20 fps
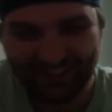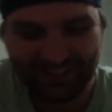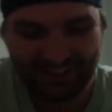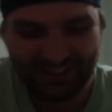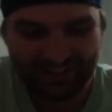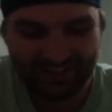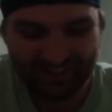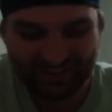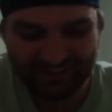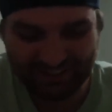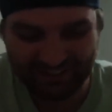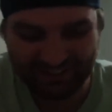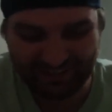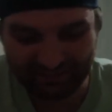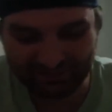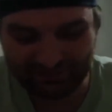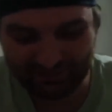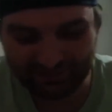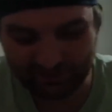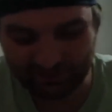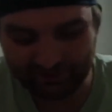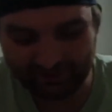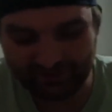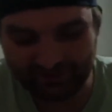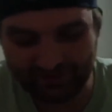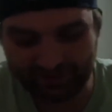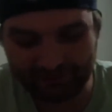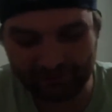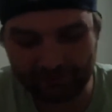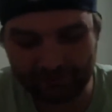Yeah, so that
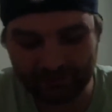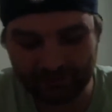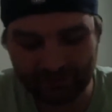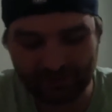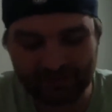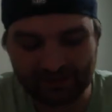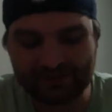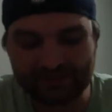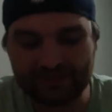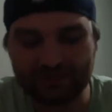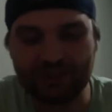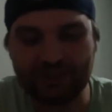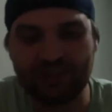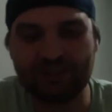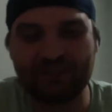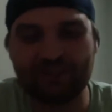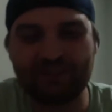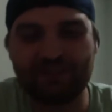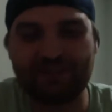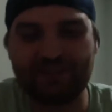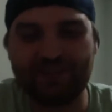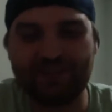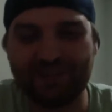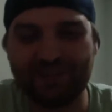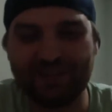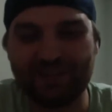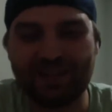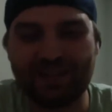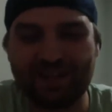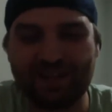I really like the Jets
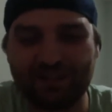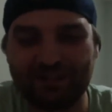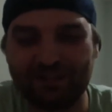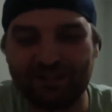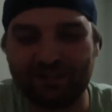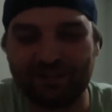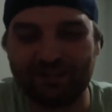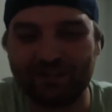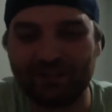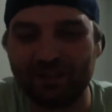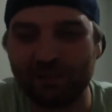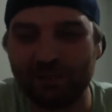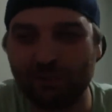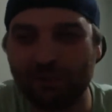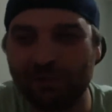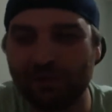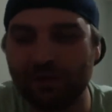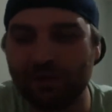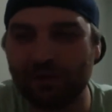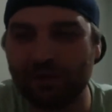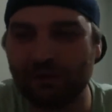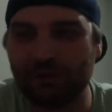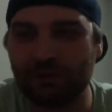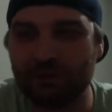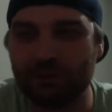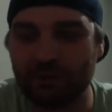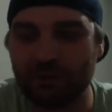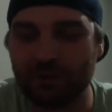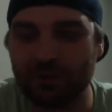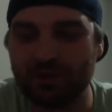kicking ass yesterday with
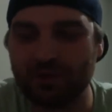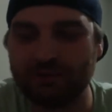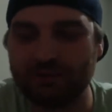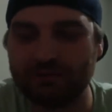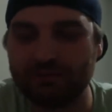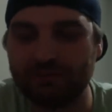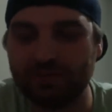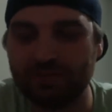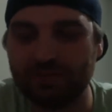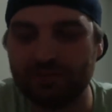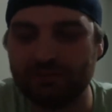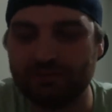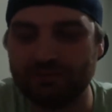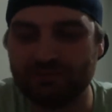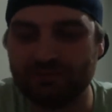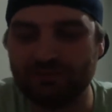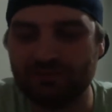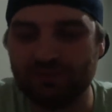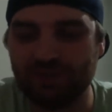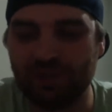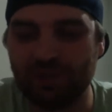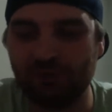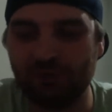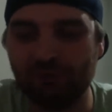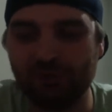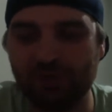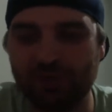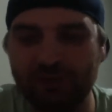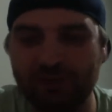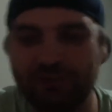Detroit. But you know
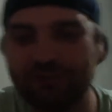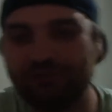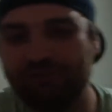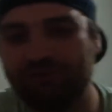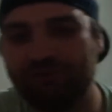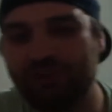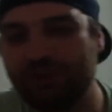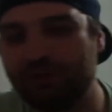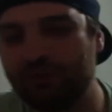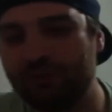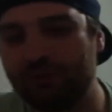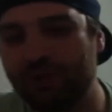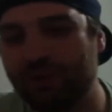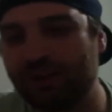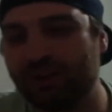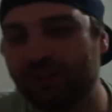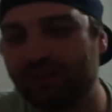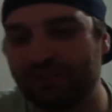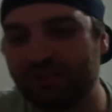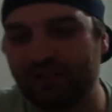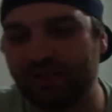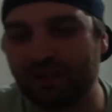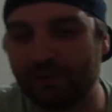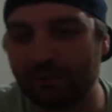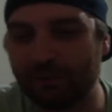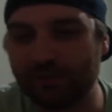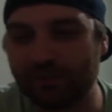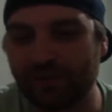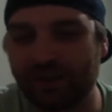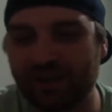what? Here's what I gotta say about
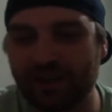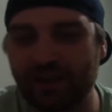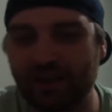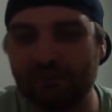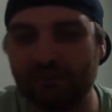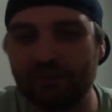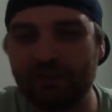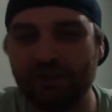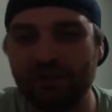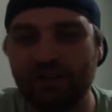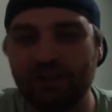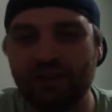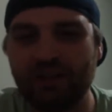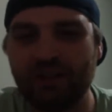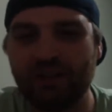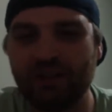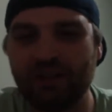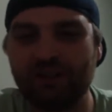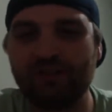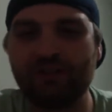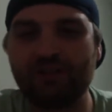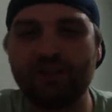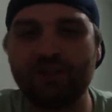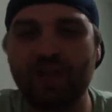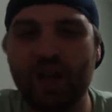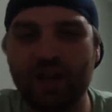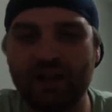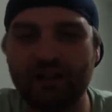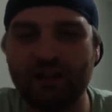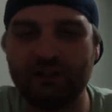that game. It's the
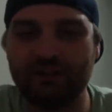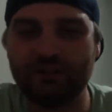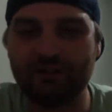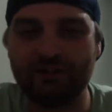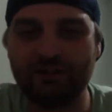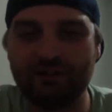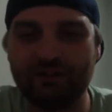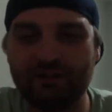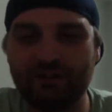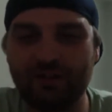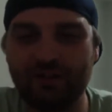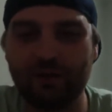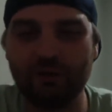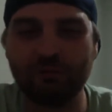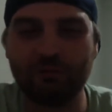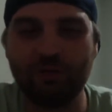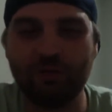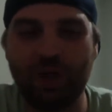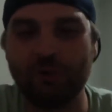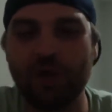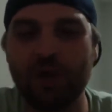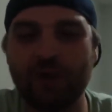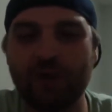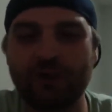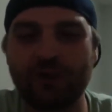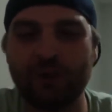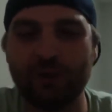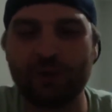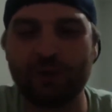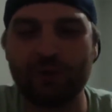Lions. I'm not
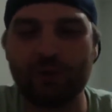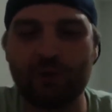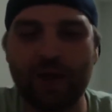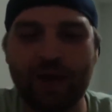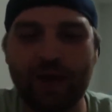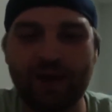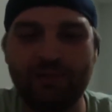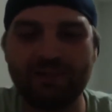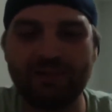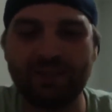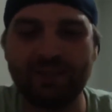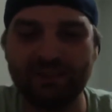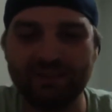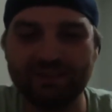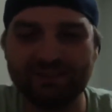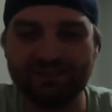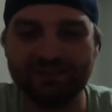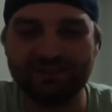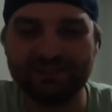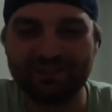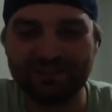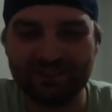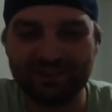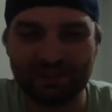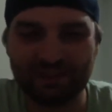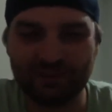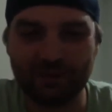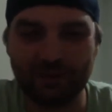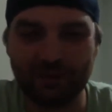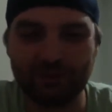going crazy.
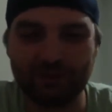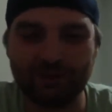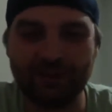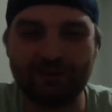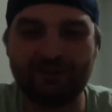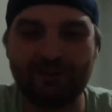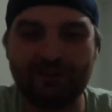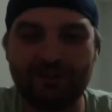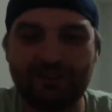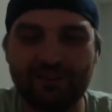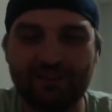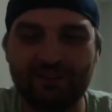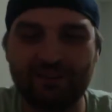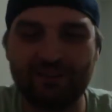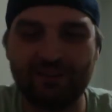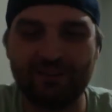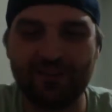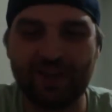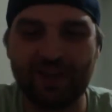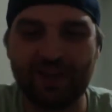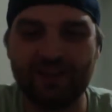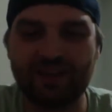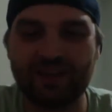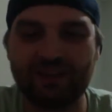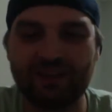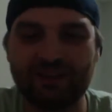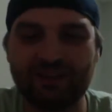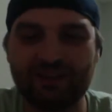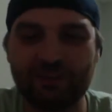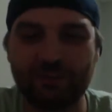Come on, let's do that
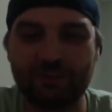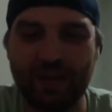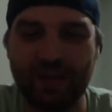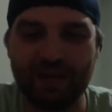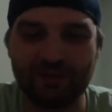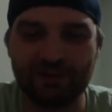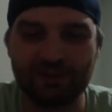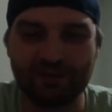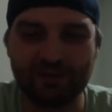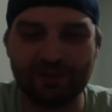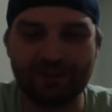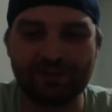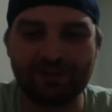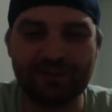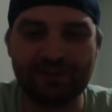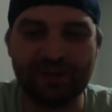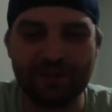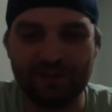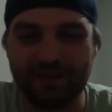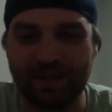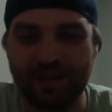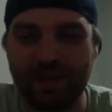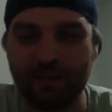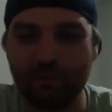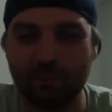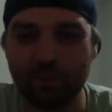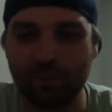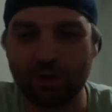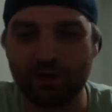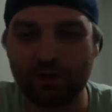against the Patriots. Then
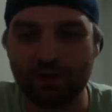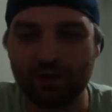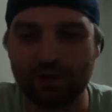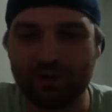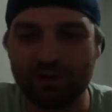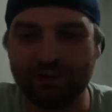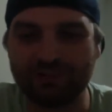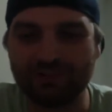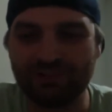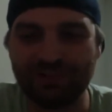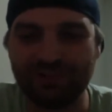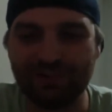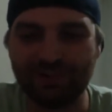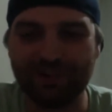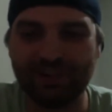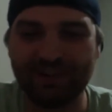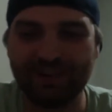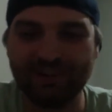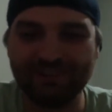we're cooking. Okay.